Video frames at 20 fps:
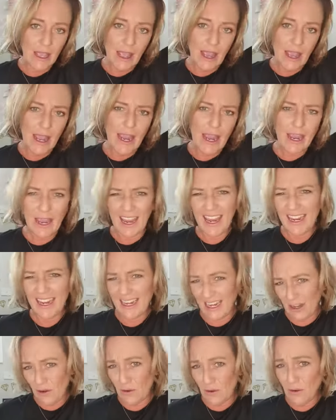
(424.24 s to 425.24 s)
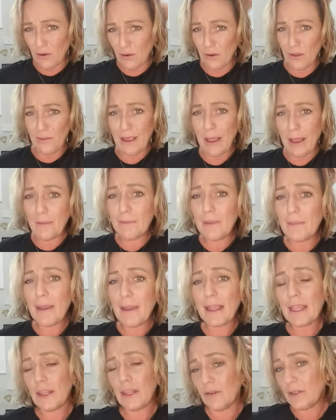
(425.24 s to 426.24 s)
a headache all the way up the
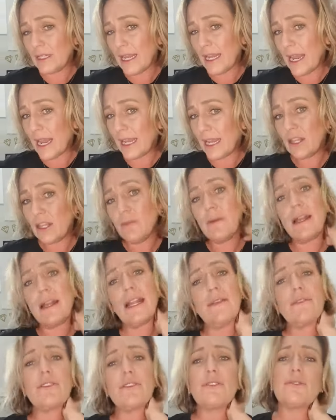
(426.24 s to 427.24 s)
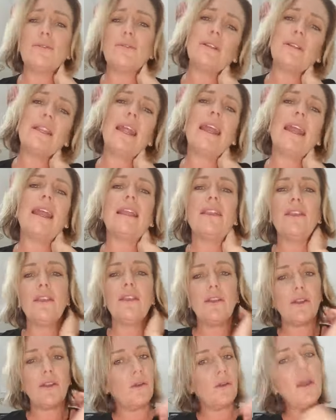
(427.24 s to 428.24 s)
back of your neck, you might have a sore neck, you
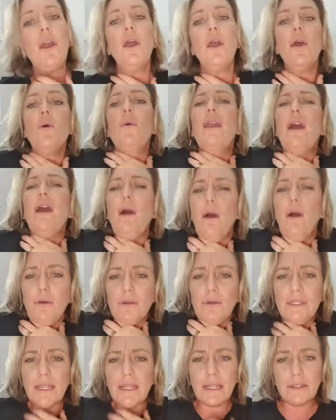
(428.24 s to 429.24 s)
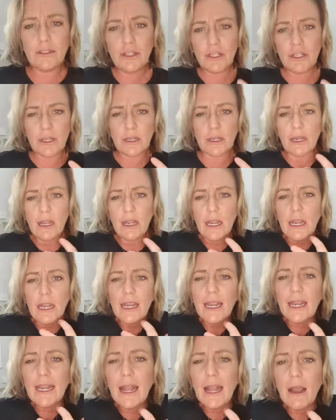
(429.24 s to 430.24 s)
know, we hold tension
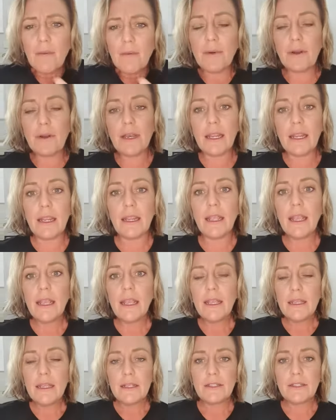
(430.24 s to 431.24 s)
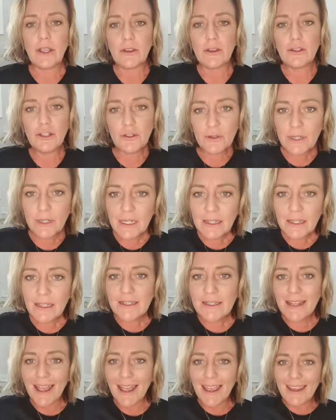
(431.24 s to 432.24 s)
in our body. So during the
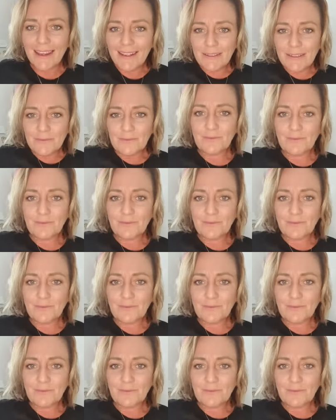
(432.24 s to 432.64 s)
day,